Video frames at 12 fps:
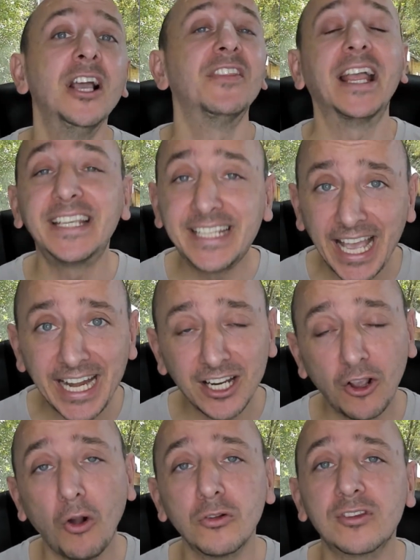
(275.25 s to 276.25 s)
then get in
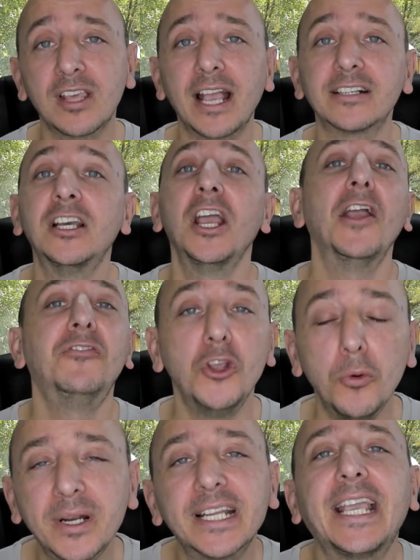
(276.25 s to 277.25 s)
contact if you
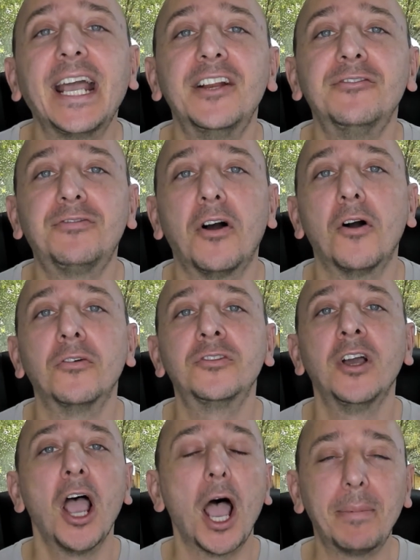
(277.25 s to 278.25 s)
want to get involved
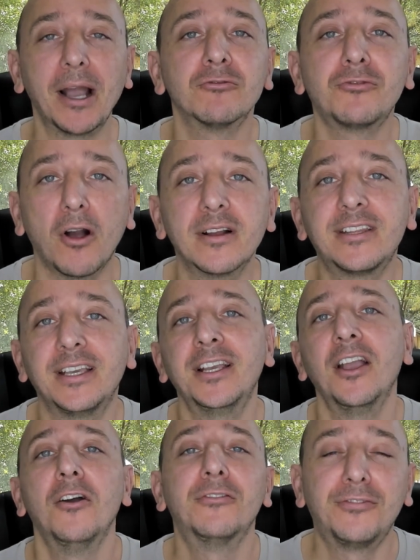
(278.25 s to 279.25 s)
about
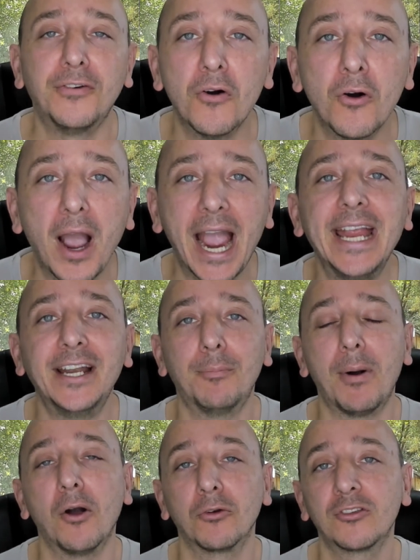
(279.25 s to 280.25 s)
writing for
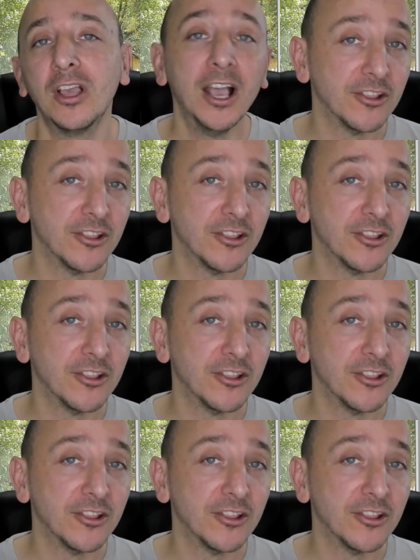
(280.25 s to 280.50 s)
Adapulse.